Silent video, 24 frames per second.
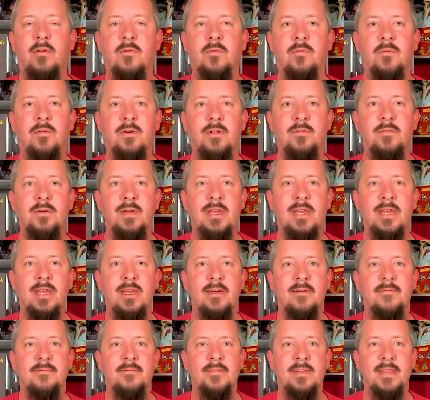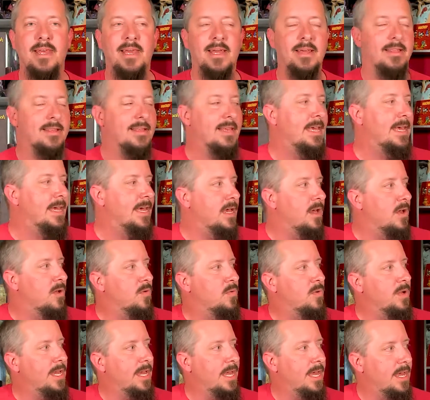What do we have next?
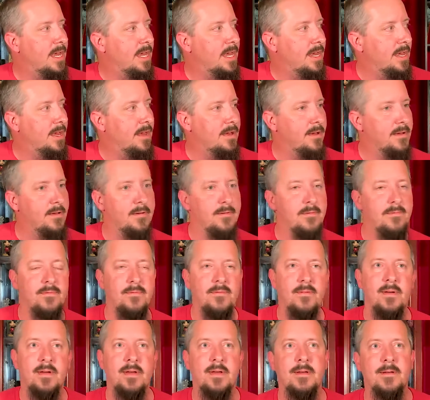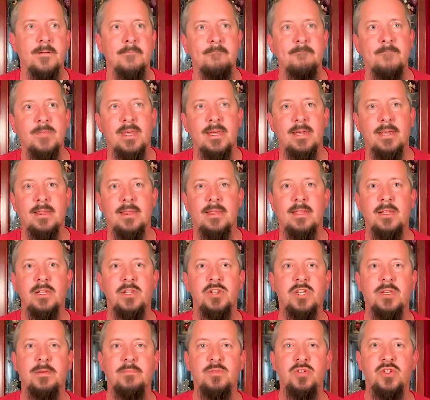We have the
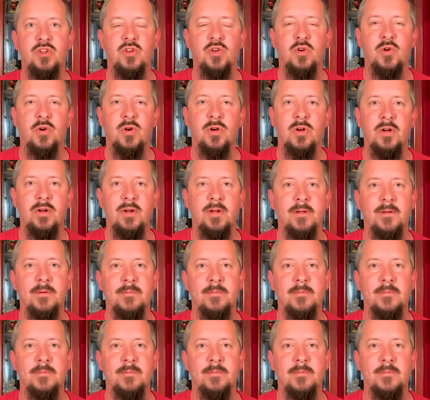Jim Shore